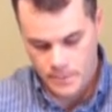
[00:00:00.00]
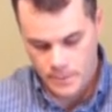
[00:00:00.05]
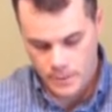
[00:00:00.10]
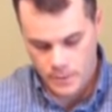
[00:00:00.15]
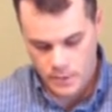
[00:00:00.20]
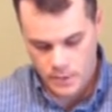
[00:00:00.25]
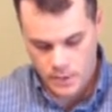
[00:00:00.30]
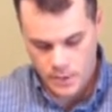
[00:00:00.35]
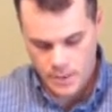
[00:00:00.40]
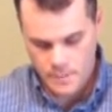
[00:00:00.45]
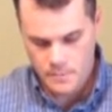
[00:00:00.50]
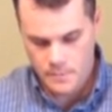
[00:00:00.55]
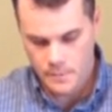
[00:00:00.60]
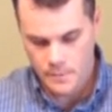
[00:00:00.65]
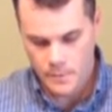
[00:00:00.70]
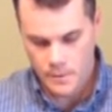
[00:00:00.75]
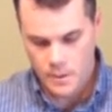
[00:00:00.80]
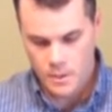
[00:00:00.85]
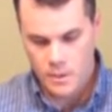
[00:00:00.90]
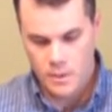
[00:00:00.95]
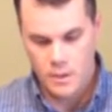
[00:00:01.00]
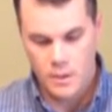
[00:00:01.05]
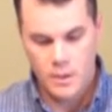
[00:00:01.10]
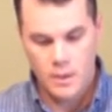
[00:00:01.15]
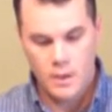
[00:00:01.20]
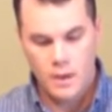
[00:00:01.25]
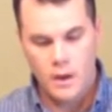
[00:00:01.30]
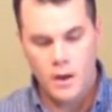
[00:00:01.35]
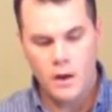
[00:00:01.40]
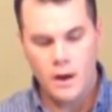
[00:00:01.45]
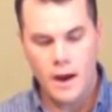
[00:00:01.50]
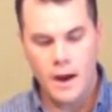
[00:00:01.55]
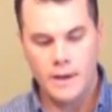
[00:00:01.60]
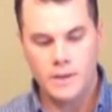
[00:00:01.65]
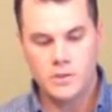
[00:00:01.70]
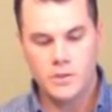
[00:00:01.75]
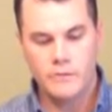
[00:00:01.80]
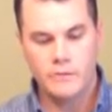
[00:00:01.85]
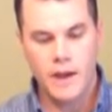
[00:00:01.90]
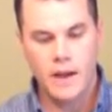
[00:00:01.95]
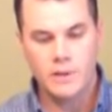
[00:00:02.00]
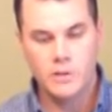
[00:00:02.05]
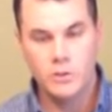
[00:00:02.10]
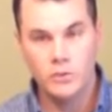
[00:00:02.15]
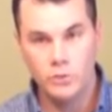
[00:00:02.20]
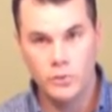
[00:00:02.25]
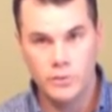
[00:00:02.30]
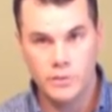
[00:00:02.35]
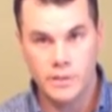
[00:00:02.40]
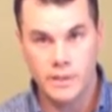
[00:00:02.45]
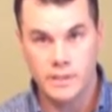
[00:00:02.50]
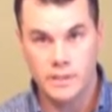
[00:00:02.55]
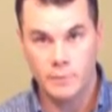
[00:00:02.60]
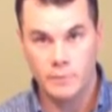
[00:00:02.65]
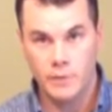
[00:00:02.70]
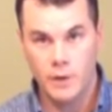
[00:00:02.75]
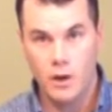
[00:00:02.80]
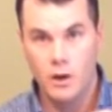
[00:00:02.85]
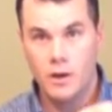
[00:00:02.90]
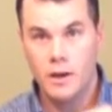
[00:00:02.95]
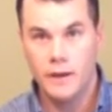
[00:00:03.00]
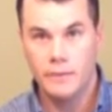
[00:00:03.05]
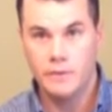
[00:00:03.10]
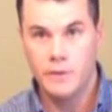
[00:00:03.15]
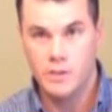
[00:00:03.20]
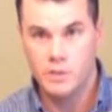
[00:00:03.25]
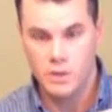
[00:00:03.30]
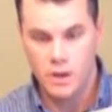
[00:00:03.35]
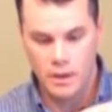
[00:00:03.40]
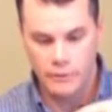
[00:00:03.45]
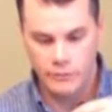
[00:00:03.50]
Okay. Alright, so I've got 2 loose ends up there. I'll cut these off